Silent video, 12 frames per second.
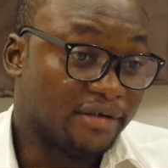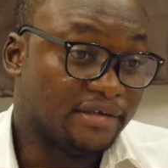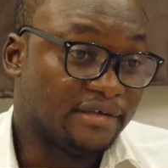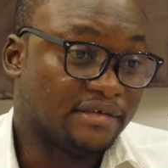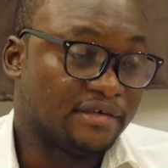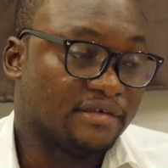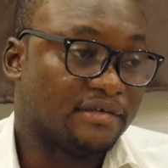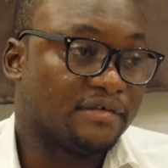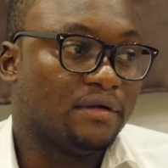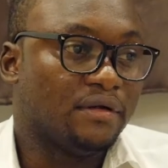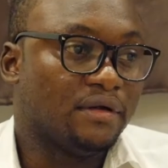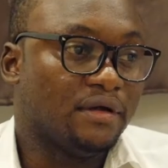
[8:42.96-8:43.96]
This
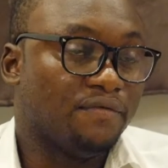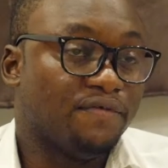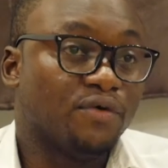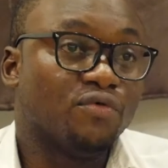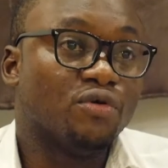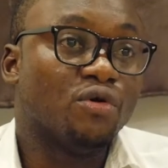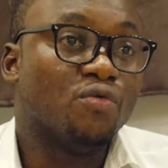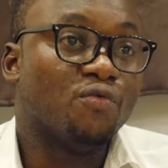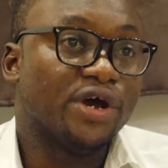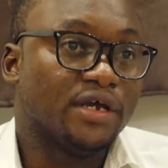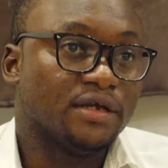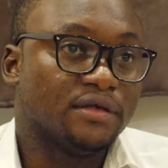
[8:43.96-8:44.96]
is a very long
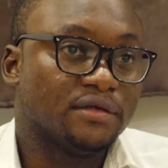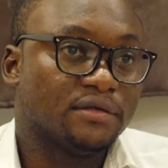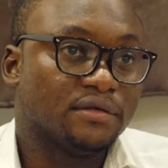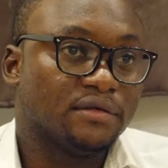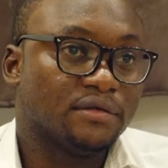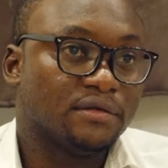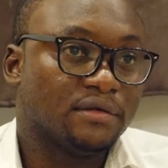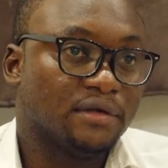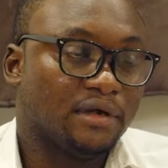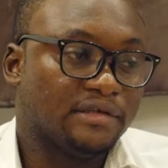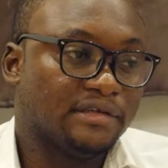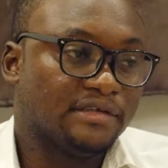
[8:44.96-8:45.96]
way.
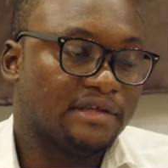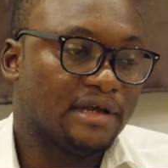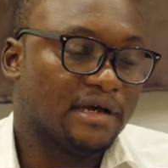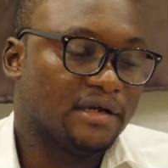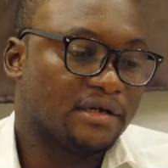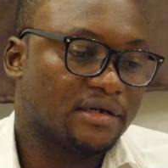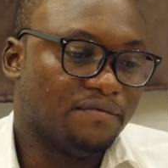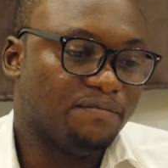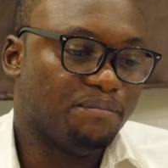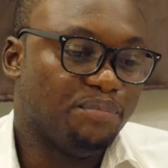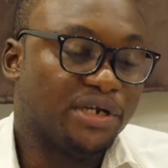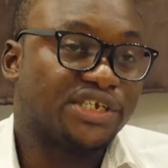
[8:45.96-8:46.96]
It is like a
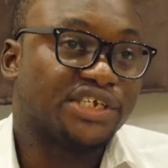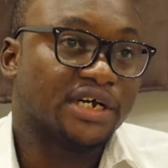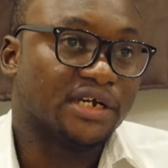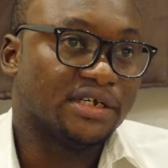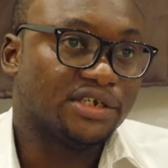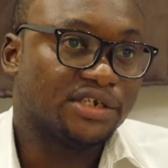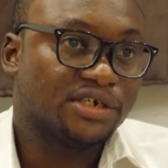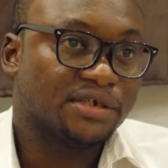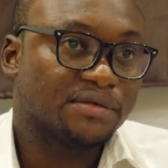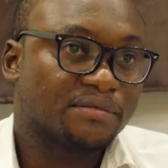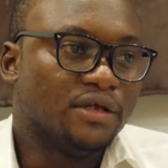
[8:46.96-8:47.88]
big challenge.